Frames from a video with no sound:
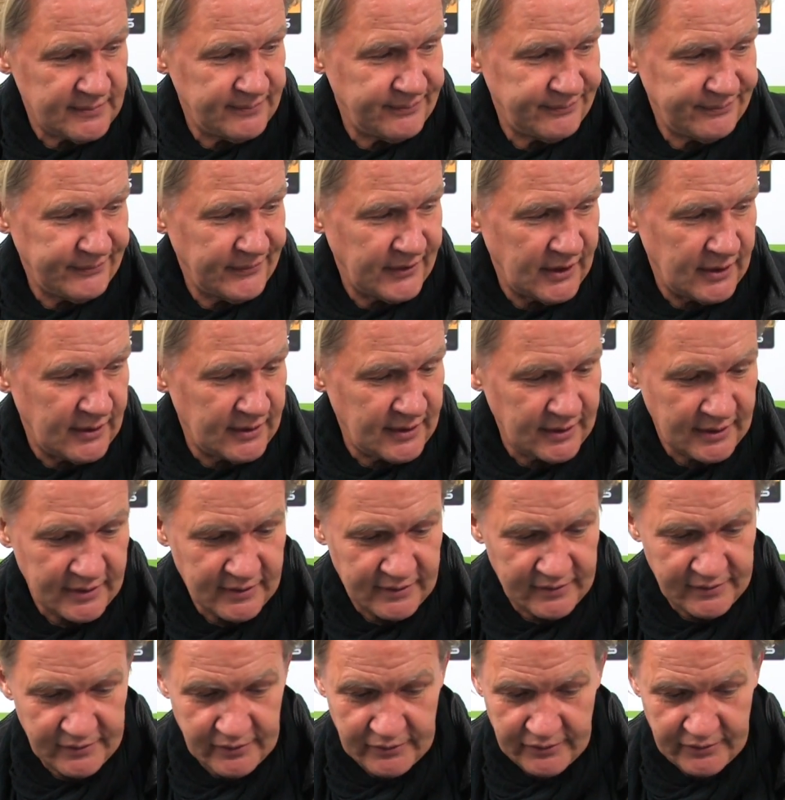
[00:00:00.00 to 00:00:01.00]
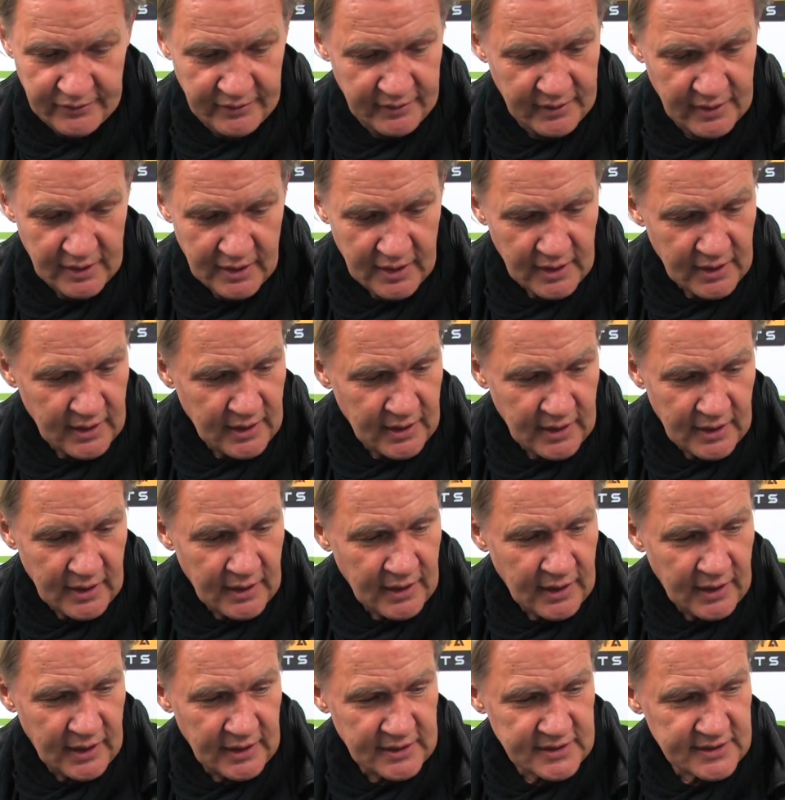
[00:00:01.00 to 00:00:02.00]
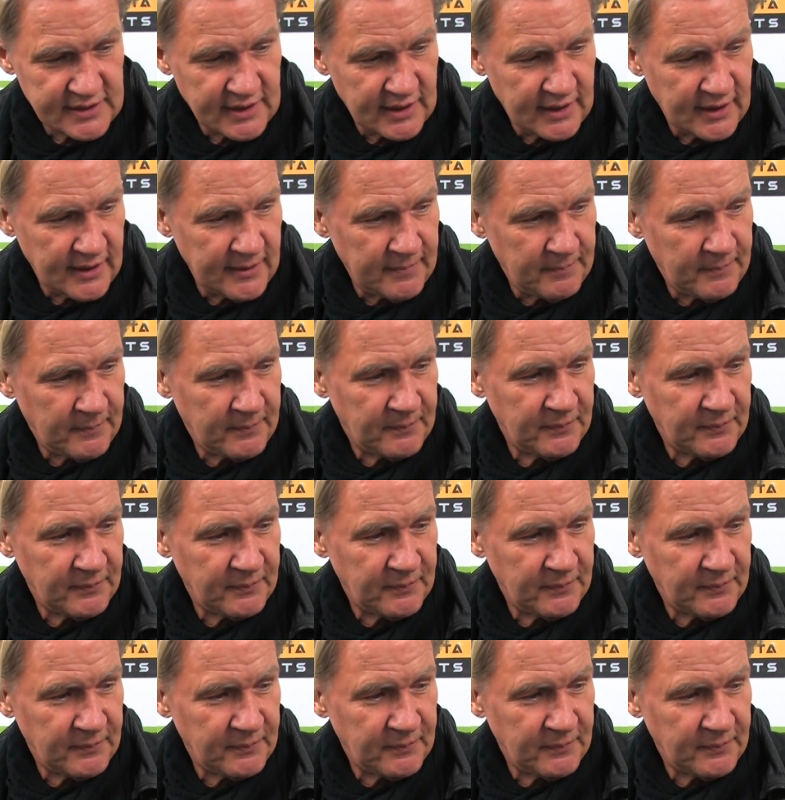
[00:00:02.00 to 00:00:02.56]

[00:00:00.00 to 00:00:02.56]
I think it's just it's uh,